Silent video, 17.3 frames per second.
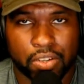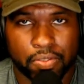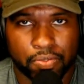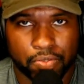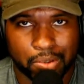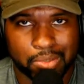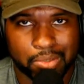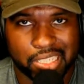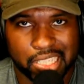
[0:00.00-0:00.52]

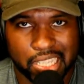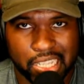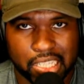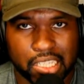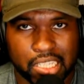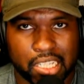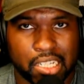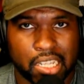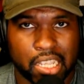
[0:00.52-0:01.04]
from
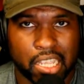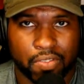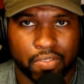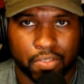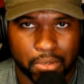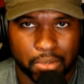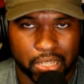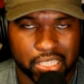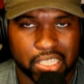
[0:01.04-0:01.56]

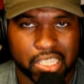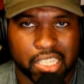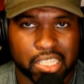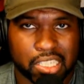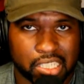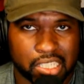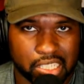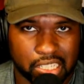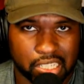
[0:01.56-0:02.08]
this
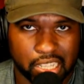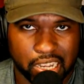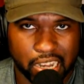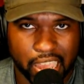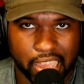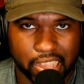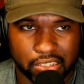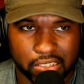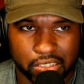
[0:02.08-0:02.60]
season to the
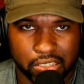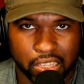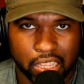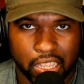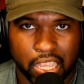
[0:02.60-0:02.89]
next.